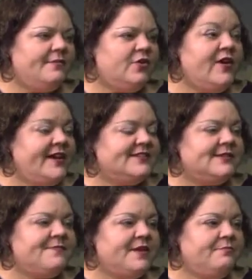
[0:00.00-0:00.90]
creating
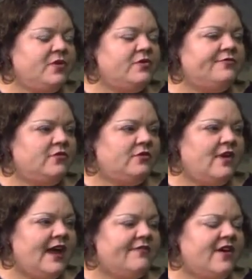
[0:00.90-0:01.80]
something beautiful
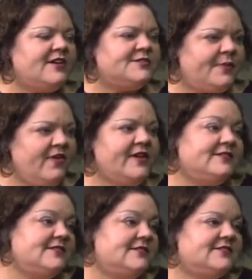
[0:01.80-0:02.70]
out of our
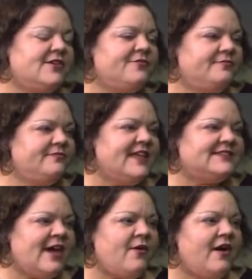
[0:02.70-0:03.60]
experiences. So
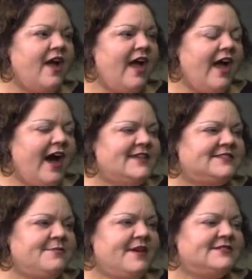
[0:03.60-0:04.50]
that's how I
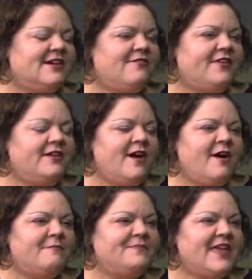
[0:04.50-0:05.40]
see myself, and
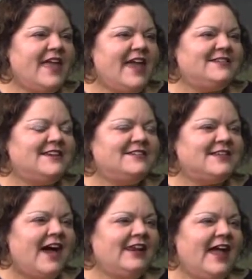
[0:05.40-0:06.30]

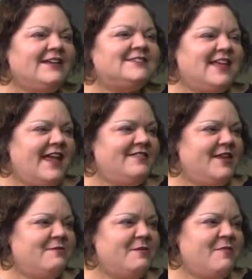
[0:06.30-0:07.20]
I like saying
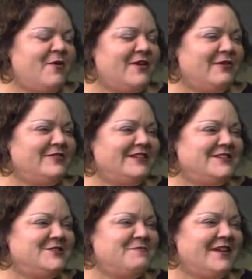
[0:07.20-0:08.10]
that I'm a poet. I really
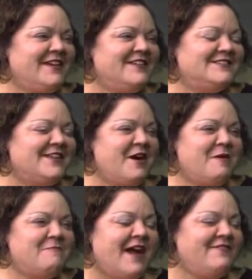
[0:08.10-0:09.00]
do, because
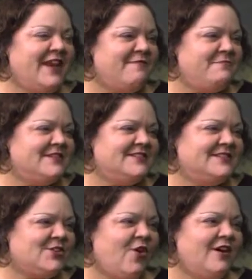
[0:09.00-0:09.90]
I even have
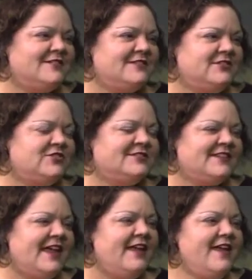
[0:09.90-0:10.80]
business cards that just
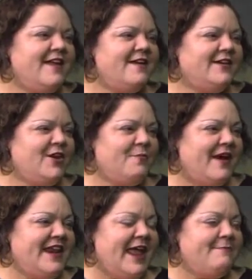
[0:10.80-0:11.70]
say,
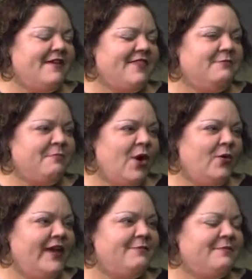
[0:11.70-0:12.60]
my name and then
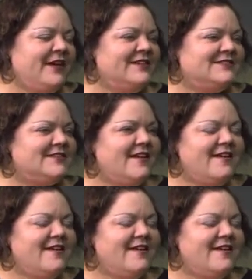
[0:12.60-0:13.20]
poet, because